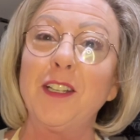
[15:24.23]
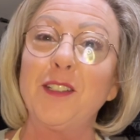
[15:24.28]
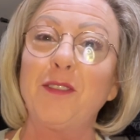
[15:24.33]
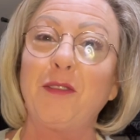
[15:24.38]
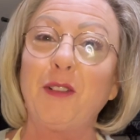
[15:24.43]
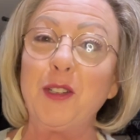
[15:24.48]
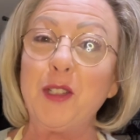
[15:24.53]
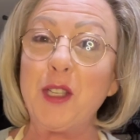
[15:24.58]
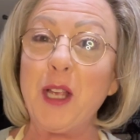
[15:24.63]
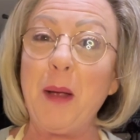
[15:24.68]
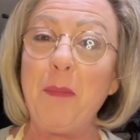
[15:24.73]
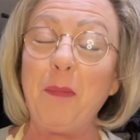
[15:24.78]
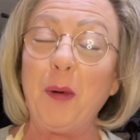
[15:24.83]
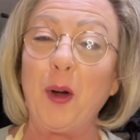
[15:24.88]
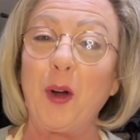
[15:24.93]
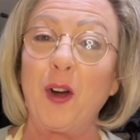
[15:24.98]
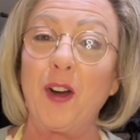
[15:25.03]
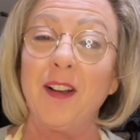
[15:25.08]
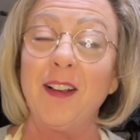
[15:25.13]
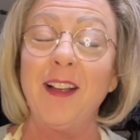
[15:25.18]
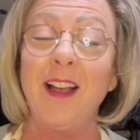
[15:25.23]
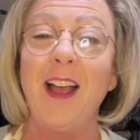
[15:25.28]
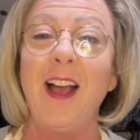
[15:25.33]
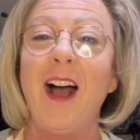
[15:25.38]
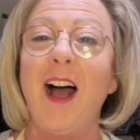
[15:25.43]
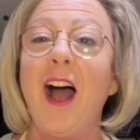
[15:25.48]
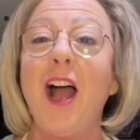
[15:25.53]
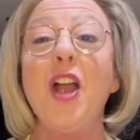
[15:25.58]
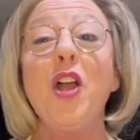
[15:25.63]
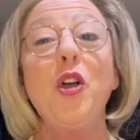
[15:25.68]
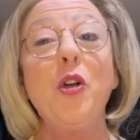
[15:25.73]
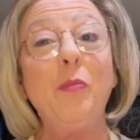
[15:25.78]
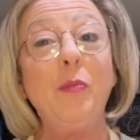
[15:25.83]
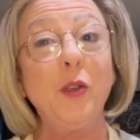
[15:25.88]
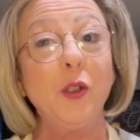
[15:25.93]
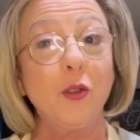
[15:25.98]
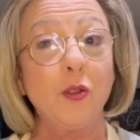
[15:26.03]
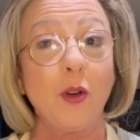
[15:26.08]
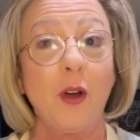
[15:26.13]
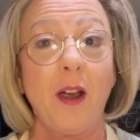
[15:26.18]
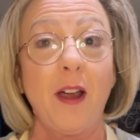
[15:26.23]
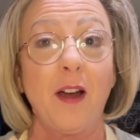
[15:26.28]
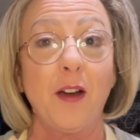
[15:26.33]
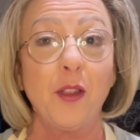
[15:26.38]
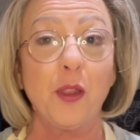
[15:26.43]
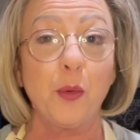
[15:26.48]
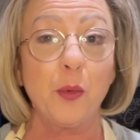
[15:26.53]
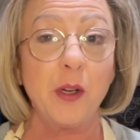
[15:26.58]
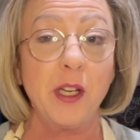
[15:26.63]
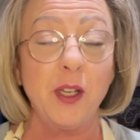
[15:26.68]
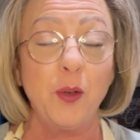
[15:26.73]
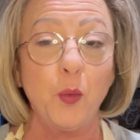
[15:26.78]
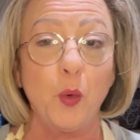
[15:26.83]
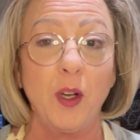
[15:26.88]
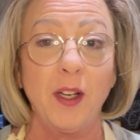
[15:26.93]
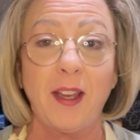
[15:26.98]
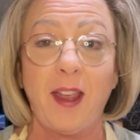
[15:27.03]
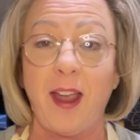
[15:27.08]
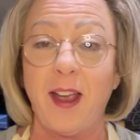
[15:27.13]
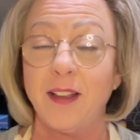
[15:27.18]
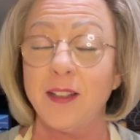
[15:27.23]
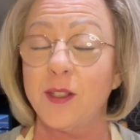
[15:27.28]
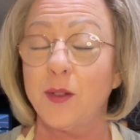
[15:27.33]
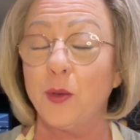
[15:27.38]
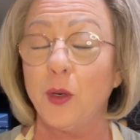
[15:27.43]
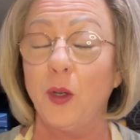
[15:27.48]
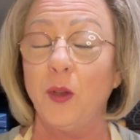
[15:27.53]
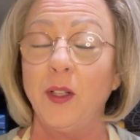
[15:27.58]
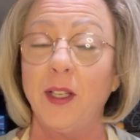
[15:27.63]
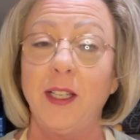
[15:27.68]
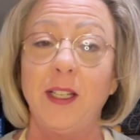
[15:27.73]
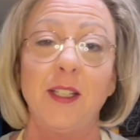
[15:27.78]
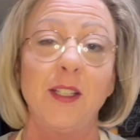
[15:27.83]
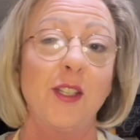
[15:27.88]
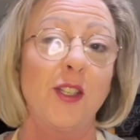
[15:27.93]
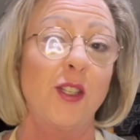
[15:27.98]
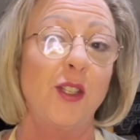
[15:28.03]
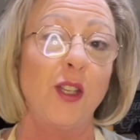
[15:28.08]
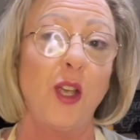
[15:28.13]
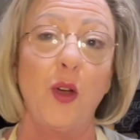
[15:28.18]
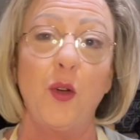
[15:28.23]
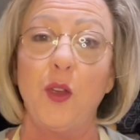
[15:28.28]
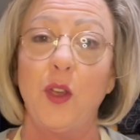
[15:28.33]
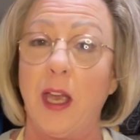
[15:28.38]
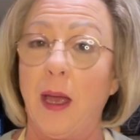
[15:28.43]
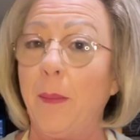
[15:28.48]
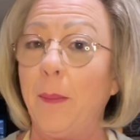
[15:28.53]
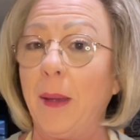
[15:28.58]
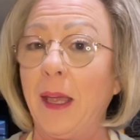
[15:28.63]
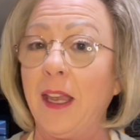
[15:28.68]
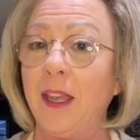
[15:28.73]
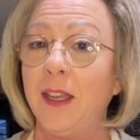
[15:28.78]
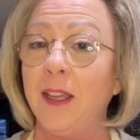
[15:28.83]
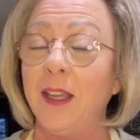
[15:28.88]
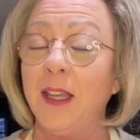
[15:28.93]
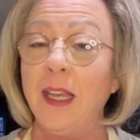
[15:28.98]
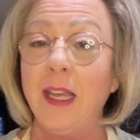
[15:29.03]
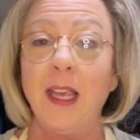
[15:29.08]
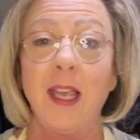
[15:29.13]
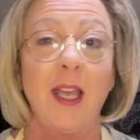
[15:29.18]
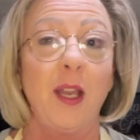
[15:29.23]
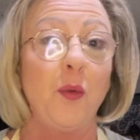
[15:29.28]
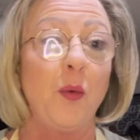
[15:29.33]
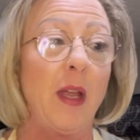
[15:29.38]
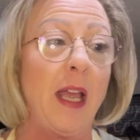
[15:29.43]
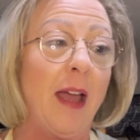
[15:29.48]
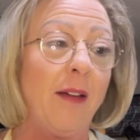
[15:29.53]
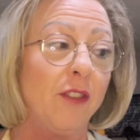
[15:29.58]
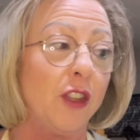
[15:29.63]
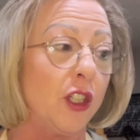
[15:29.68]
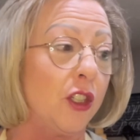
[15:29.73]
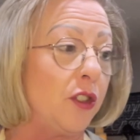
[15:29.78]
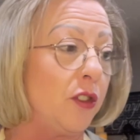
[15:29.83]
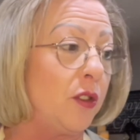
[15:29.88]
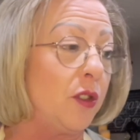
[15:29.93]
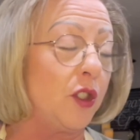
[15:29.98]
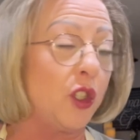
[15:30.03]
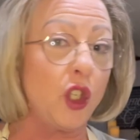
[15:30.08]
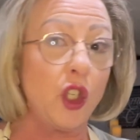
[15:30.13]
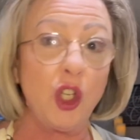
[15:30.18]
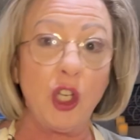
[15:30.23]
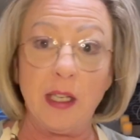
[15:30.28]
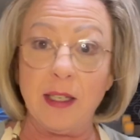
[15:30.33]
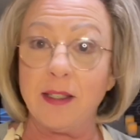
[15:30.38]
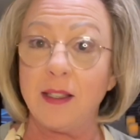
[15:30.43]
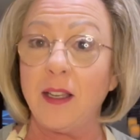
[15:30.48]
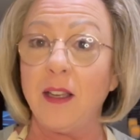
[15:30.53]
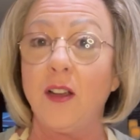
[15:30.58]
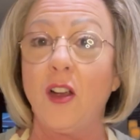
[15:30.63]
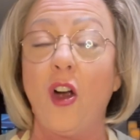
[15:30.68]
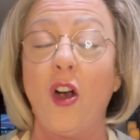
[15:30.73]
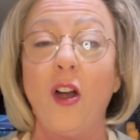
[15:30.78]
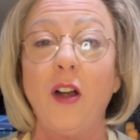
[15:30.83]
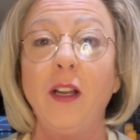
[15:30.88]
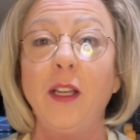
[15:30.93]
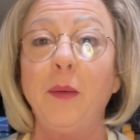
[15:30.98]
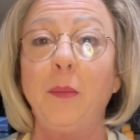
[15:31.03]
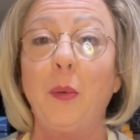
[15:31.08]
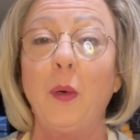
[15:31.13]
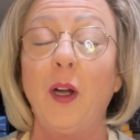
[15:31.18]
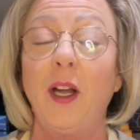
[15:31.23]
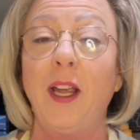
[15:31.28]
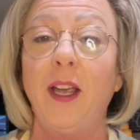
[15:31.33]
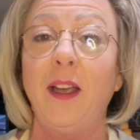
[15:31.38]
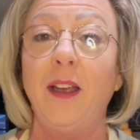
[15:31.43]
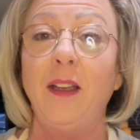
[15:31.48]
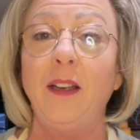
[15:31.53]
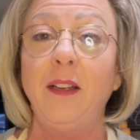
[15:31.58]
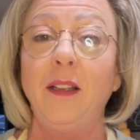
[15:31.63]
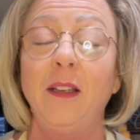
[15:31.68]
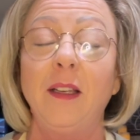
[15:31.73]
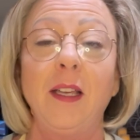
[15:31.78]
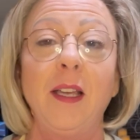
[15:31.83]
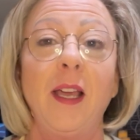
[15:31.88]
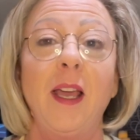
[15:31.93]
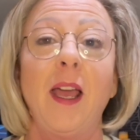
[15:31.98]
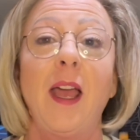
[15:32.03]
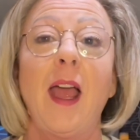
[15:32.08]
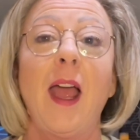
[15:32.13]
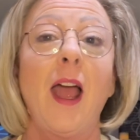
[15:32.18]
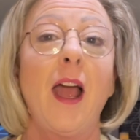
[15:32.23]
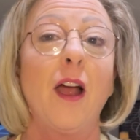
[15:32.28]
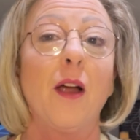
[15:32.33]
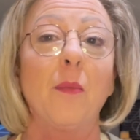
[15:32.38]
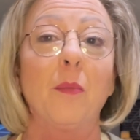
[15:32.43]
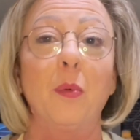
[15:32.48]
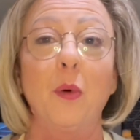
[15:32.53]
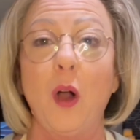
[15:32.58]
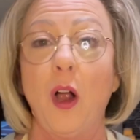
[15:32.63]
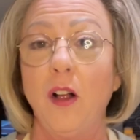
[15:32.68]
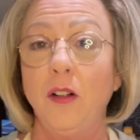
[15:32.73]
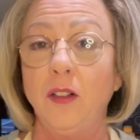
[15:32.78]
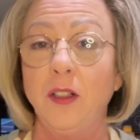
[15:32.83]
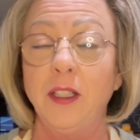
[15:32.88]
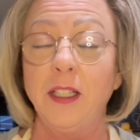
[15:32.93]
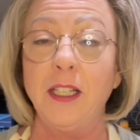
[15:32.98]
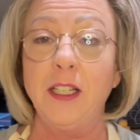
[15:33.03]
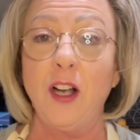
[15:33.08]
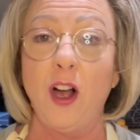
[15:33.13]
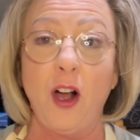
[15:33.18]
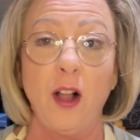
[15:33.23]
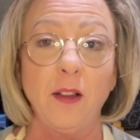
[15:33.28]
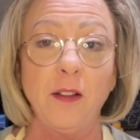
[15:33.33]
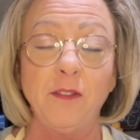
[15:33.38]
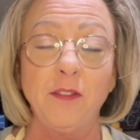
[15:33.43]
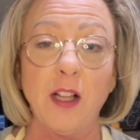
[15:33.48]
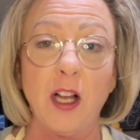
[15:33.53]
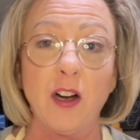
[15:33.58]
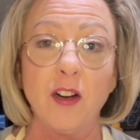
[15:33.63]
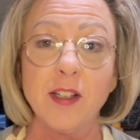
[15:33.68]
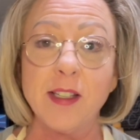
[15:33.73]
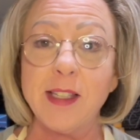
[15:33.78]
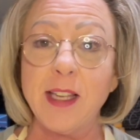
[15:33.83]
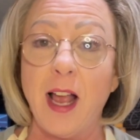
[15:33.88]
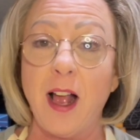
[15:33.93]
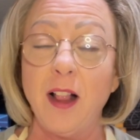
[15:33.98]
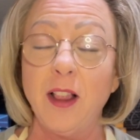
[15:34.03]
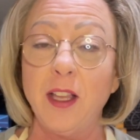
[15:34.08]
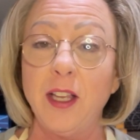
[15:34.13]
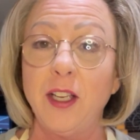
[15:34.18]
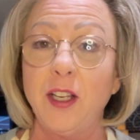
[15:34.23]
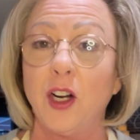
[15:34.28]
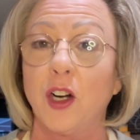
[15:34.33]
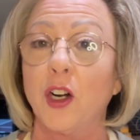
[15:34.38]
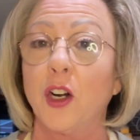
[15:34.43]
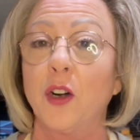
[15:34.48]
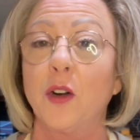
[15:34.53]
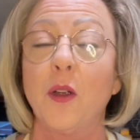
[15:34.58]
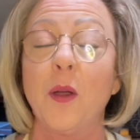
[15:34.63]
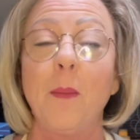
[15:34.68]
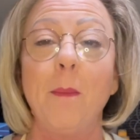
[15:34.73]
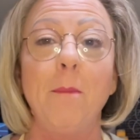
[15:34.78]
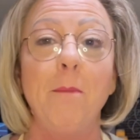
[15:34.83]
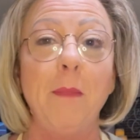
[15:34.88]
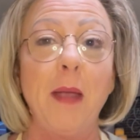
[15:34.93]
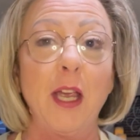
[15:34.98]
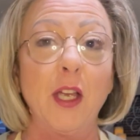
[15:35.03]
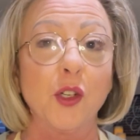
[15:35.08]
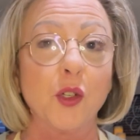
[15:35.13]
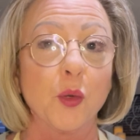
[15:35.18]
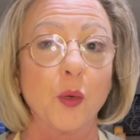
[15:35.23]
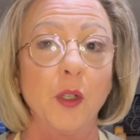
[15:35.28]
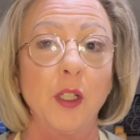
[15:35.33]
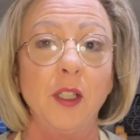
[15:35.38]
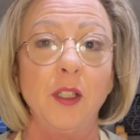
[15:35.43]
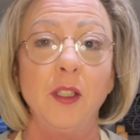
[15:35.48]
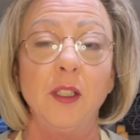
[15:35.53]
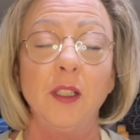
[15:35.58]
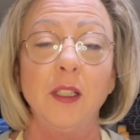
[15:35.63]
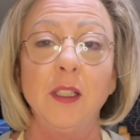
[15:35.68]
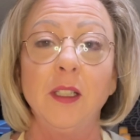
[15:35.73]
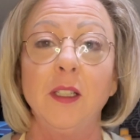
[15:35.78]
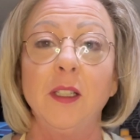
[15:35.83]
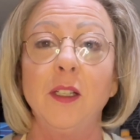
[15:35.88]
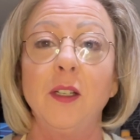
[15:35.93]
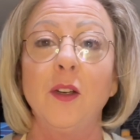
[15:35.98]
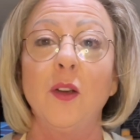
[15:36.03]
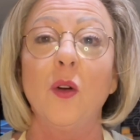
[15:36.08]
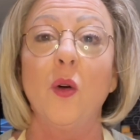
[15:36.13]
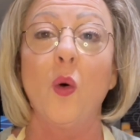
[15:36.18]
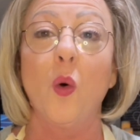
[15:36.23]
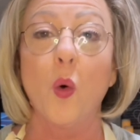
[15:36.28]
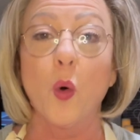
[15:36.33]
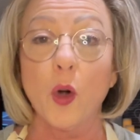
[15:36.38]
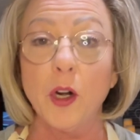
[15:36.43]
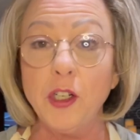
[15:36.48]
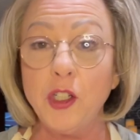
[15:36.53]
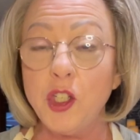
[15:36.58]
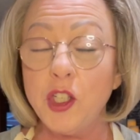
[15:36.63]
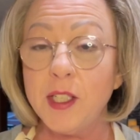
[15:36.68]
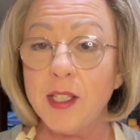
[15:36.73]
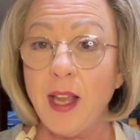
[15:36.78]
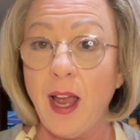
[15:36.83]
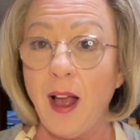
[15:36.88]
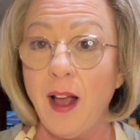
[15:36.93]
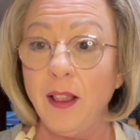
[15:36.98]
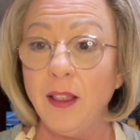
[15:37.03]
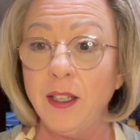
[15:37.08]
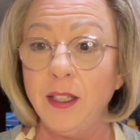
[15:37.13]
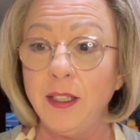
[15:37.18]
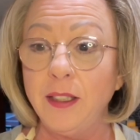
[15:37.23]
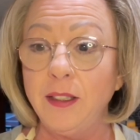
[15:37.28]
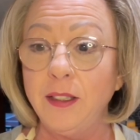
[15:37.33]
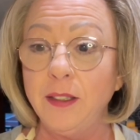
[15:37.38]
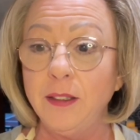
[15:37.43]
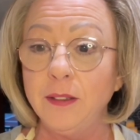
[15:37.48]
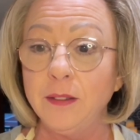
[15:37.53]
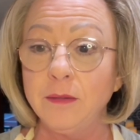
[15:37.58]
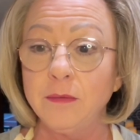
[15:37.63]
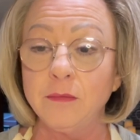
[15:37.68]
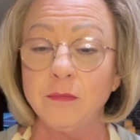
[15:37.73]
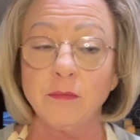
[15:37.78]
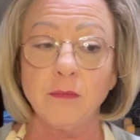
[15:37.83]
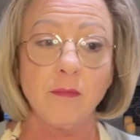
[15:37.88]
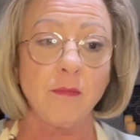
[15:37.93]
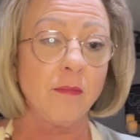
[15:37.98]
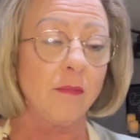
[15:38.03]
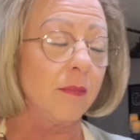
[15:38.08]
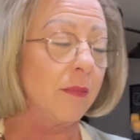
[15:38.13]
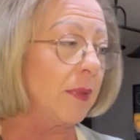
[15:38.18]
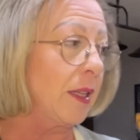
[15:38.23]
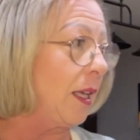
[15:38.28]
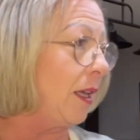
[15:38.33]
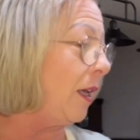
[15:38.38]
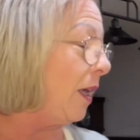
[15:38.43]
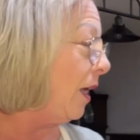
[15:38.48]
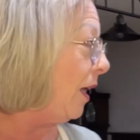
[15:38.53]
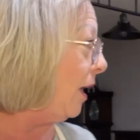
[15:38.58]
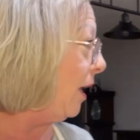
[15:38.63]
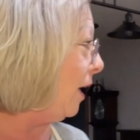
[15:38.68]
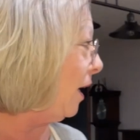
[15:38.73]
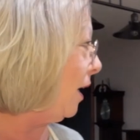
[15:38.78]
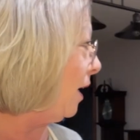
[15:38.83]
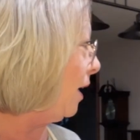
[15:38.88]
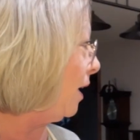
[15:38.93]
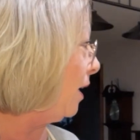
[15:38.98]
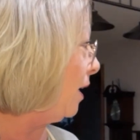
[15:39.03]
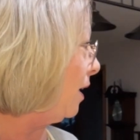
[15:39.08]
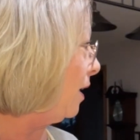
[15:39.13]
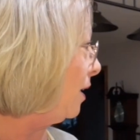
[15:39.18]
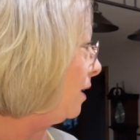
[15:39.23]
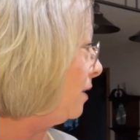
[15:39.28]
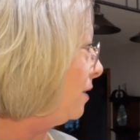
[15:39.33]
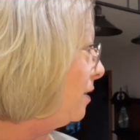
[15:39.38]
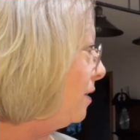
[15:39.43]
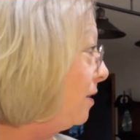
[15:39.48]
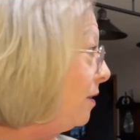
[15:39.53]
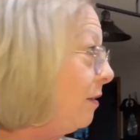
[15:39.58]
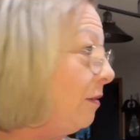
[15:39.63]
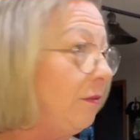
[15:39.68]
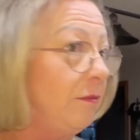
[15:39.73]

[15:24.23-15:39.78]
us for supper. I hope you'll try our 3-in-1 casserole. It is so yummy. We have the cheesy garlic bread, our broccoli cauliflower salad, our Mandarin Orange Salad, and